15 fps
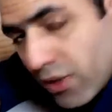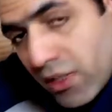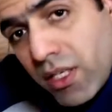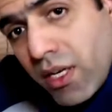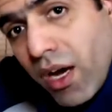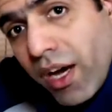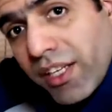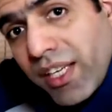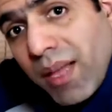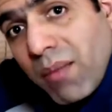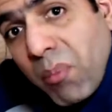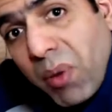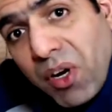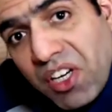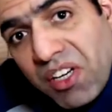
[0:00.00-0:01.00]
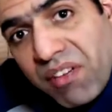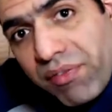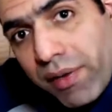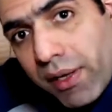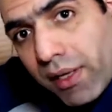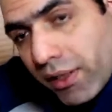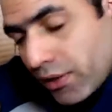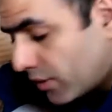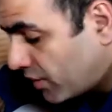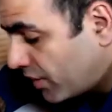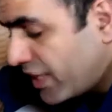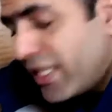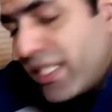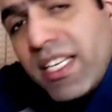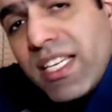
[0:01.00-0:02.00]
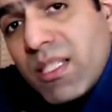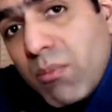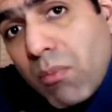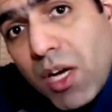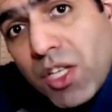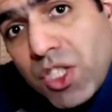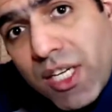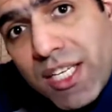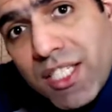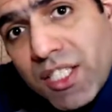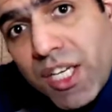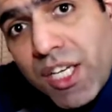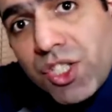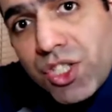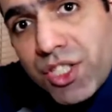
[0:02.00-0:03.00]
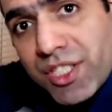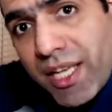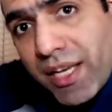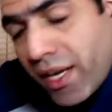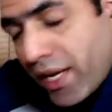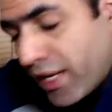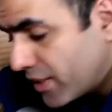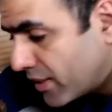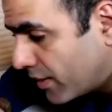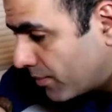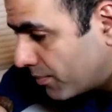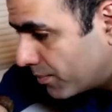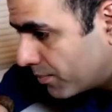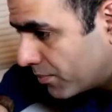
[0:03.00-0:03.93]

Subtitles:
See, I can barely feel it. DC is much less dangerous than AC.